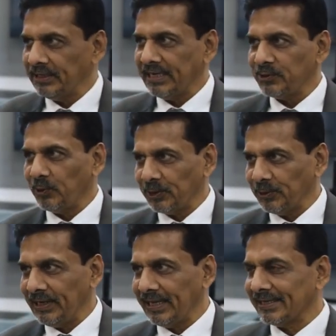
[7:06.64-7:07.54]
and that's what,
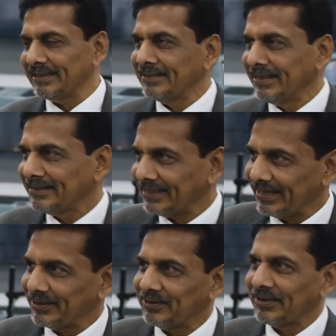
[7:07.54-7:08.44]

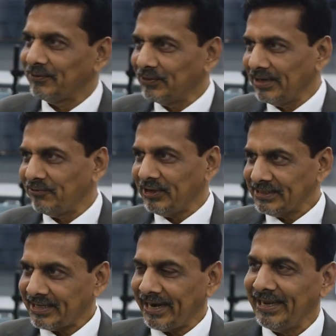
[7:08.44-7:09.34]
say, we
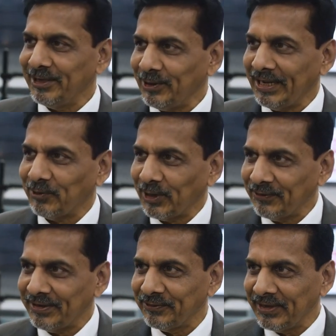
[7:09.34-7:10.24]
first try,
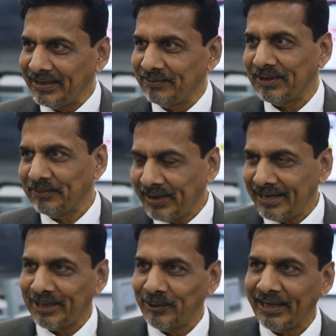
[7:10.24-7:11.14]
whatever we
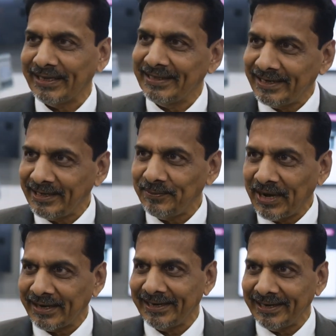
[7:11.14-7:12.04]
build, in the Indian
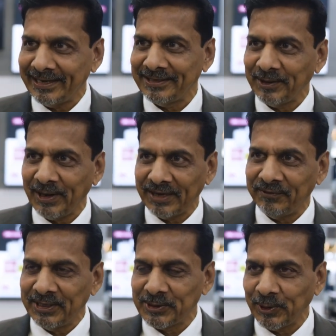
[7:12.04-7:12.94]
market, and,
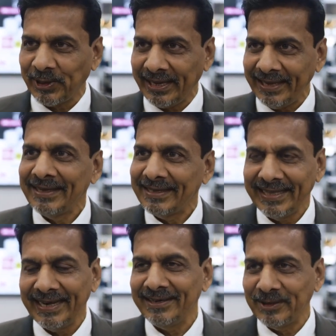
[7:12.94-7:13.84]
if it is okay,
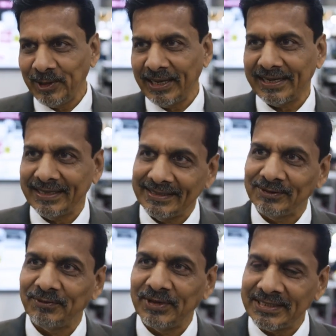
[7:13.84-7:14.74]
then,
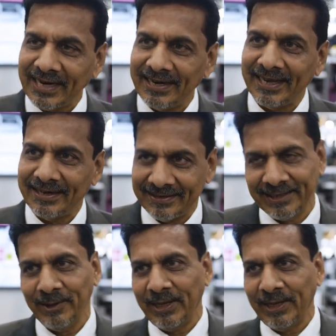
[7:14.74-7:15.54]
we start our,